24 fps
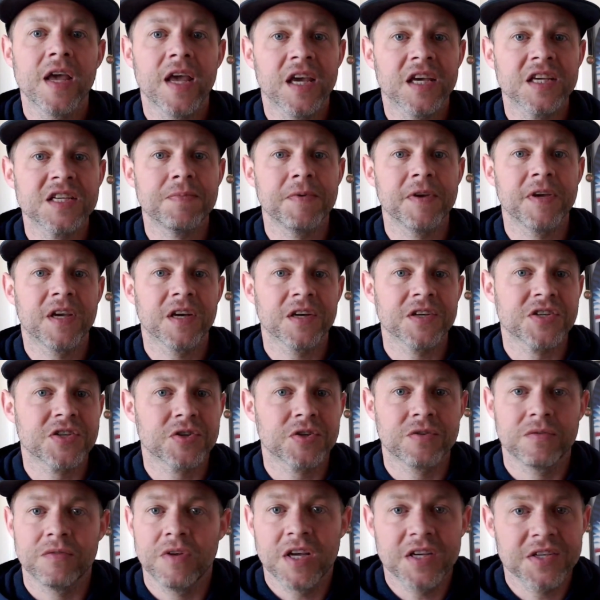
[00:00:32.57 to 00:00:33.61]
is
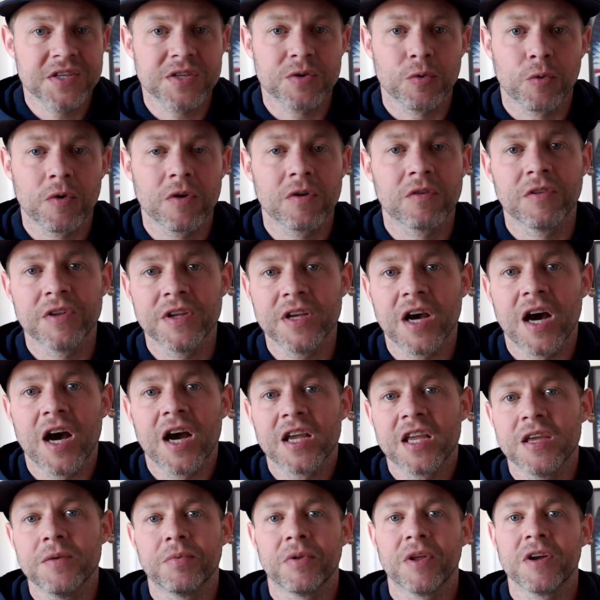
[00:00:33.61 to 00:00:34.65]
because historically
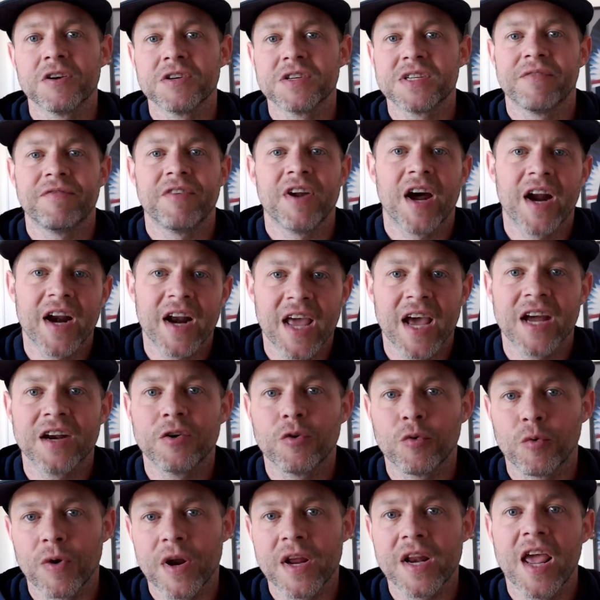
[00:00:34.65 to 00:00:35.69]
hockey players have not had
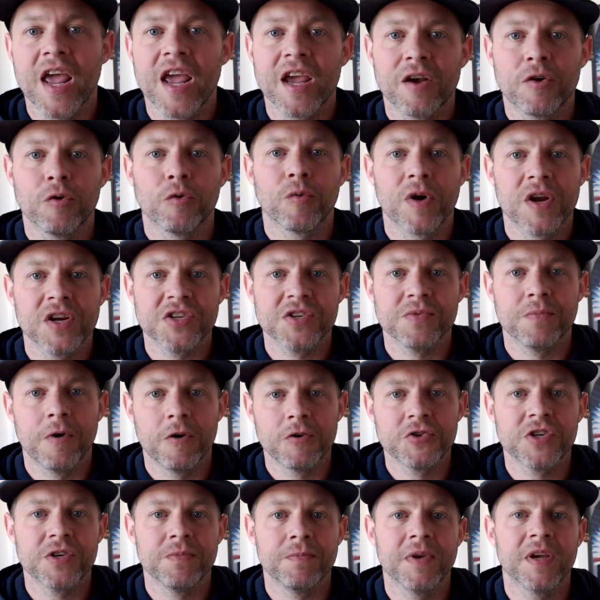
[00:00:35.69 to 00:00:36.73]
great ankle range of
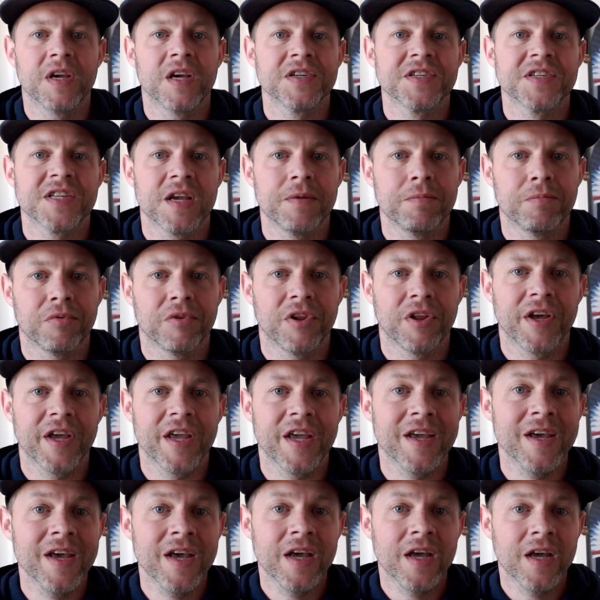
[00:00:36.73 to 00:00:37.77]
motion because they
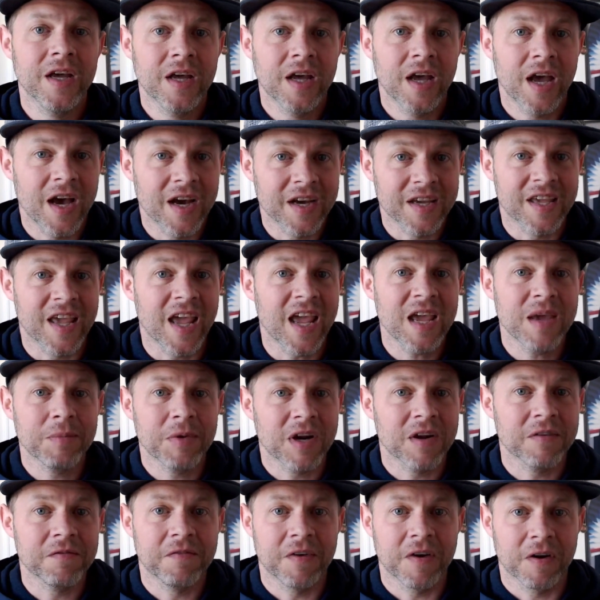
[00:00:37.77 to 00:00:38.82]
play a game
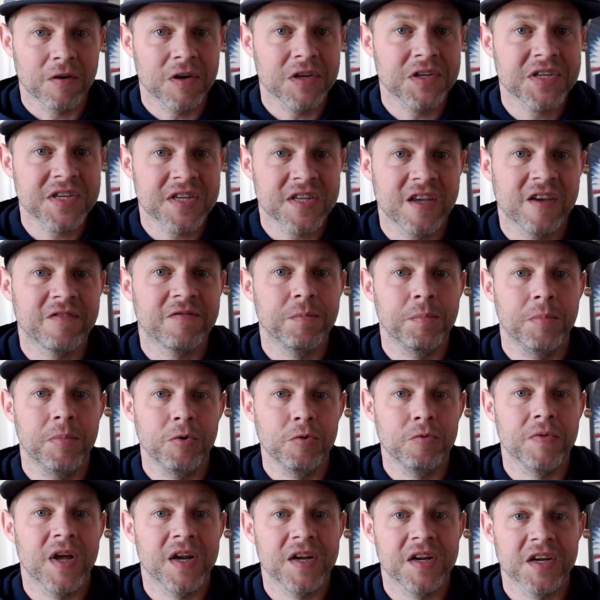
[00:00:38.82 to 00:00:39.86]
in a very stiff
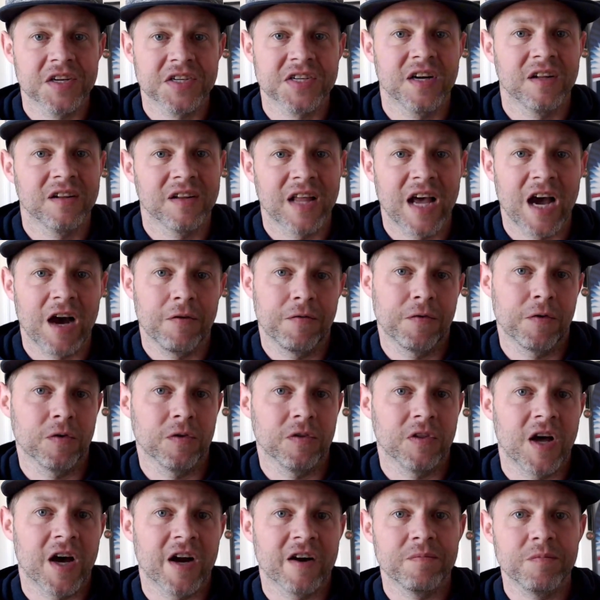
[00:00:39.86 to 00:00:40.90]
boot that doesn't allow for
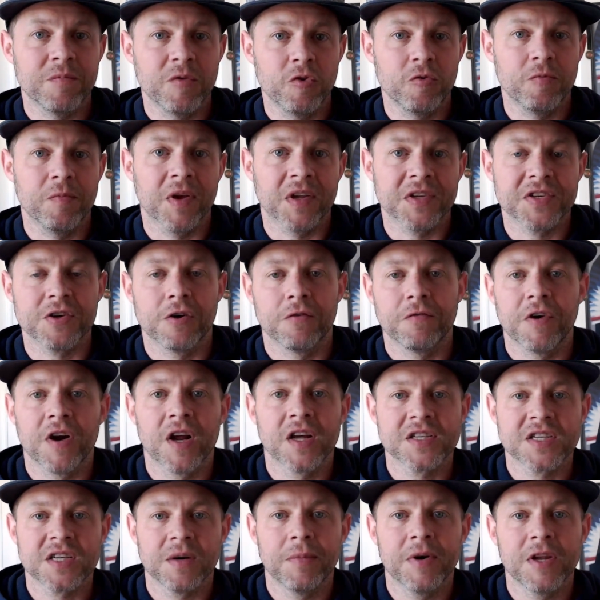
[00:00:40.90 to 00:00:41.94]
a lot of movement. So if you're
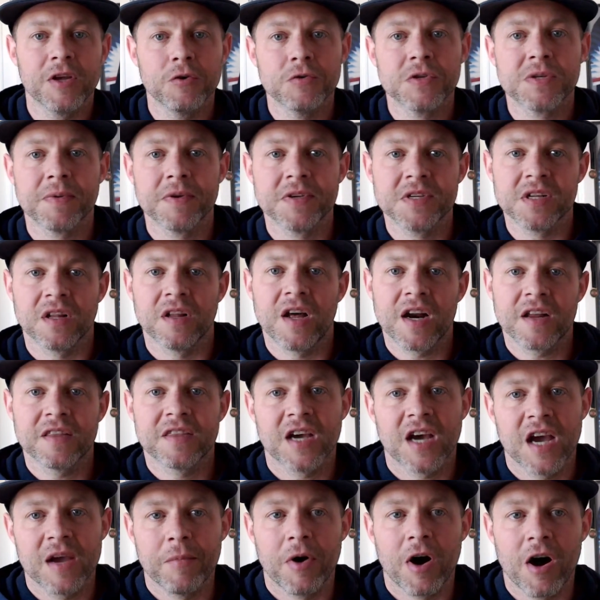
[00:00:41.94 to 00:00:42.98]
not somebody who spends a lot of
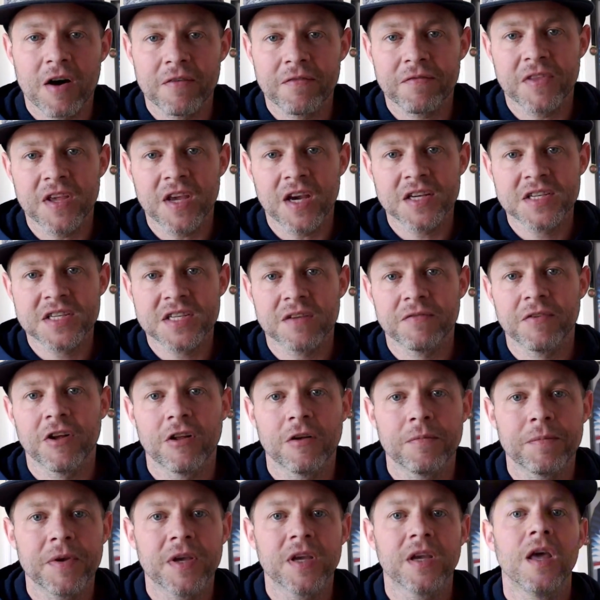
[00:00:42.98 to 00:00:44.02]
time off the ice
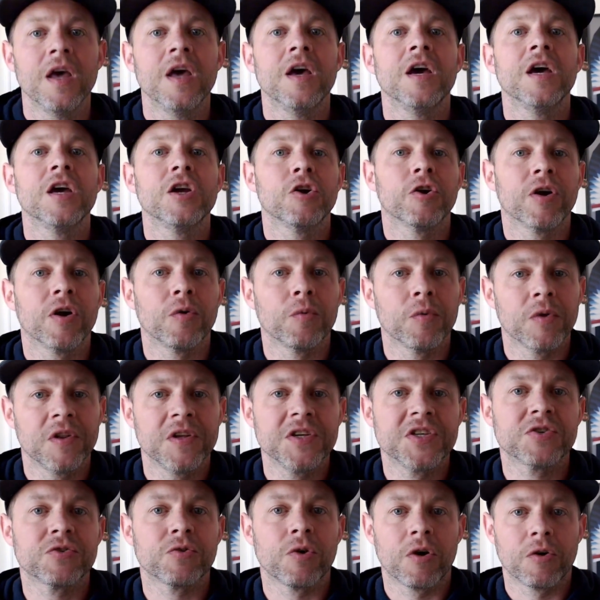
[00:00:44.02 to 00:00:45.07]
developing, you're going to
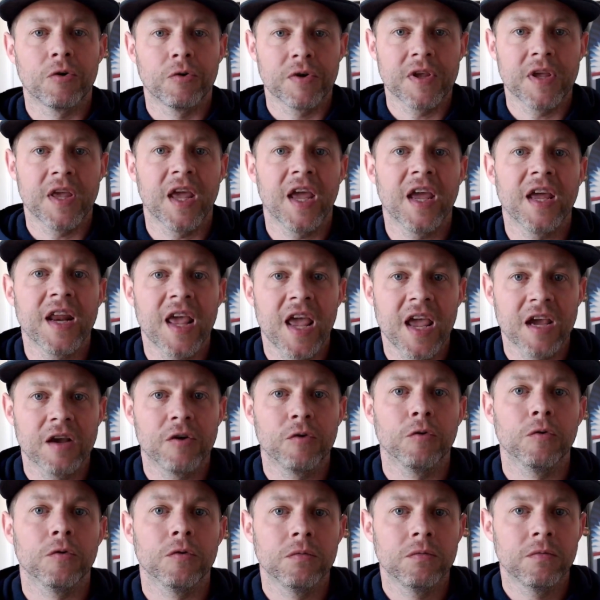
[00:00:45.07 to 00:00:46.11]
really struggle to gain
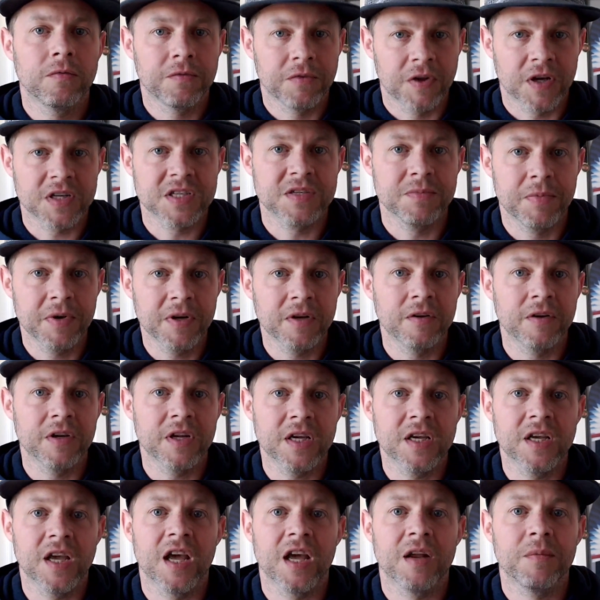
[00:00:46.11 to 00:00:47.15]
ankle
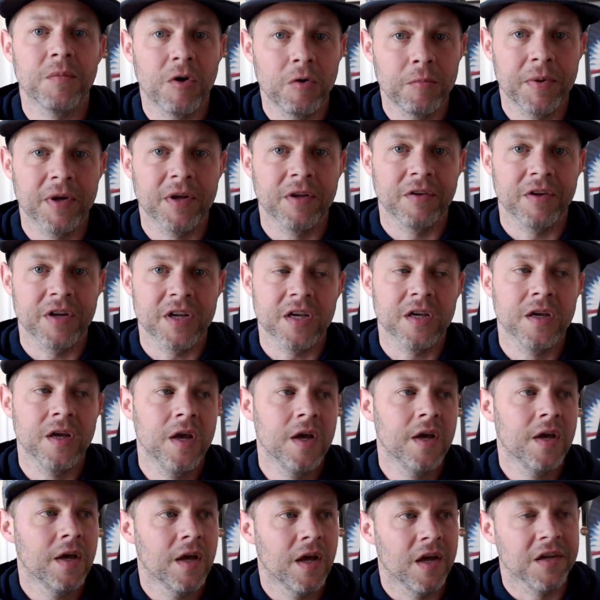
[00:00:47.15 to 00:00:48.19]
flexibility and mobility.
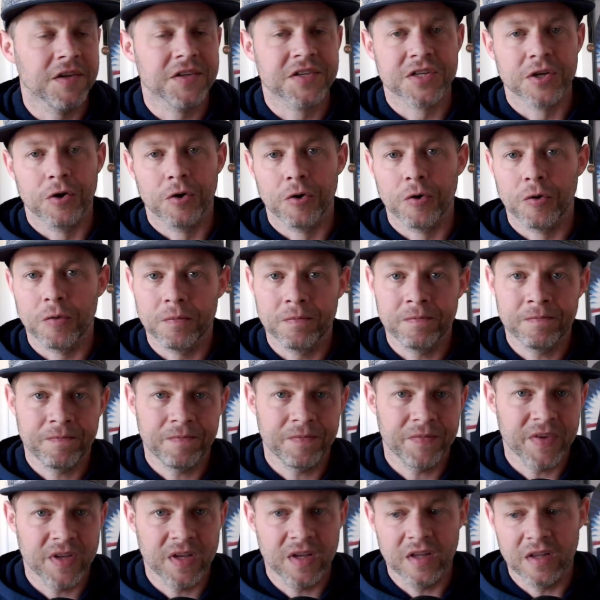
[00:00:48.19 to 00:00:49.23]
And so
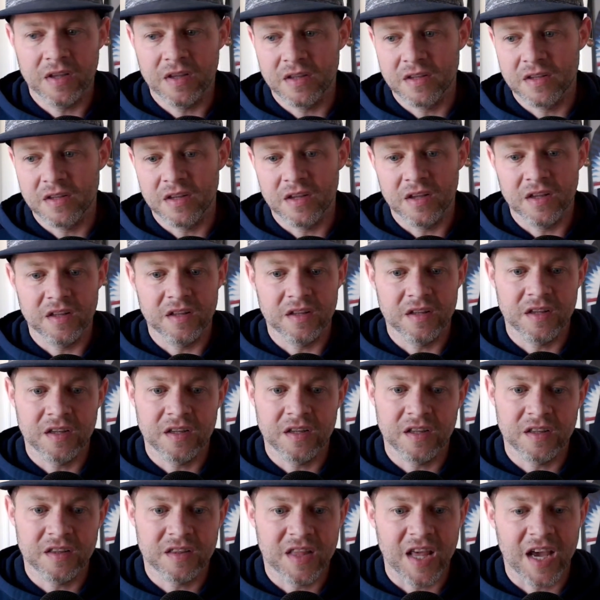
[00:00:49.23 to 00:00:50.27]

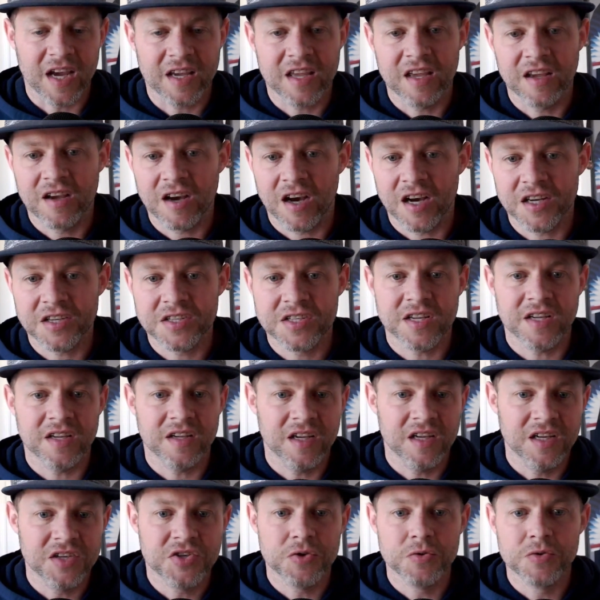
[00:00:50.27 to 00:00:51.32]
that can cause
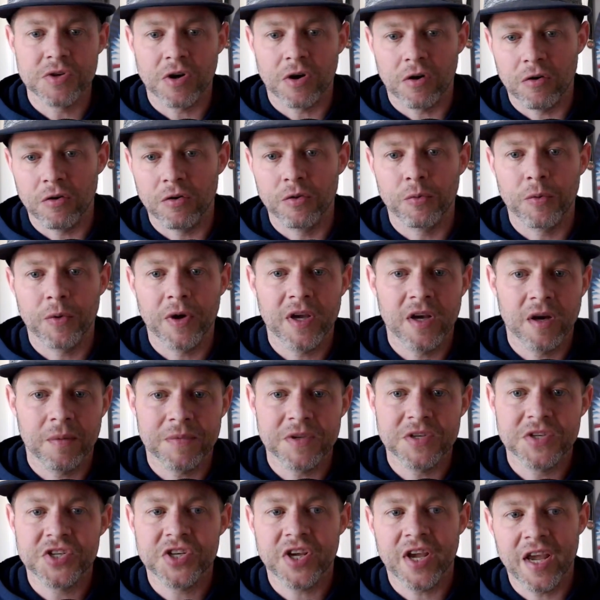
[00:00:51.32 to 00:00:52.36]
issues all the way
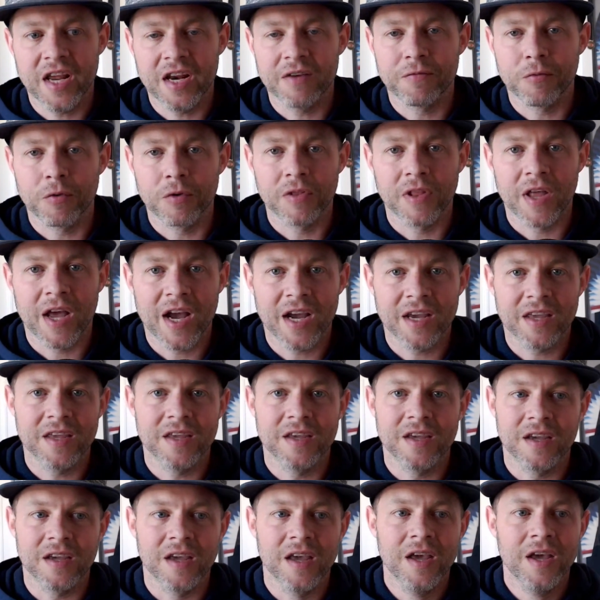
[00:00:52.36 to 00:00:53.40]
up the chain if we're
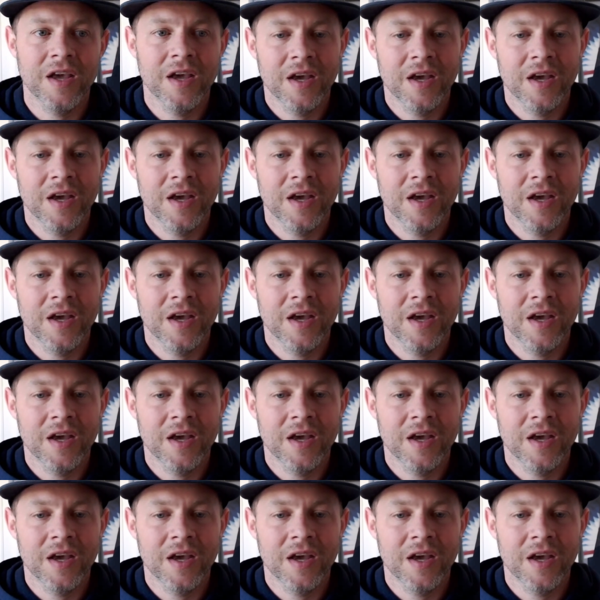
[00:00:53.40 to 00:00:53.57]
lacking,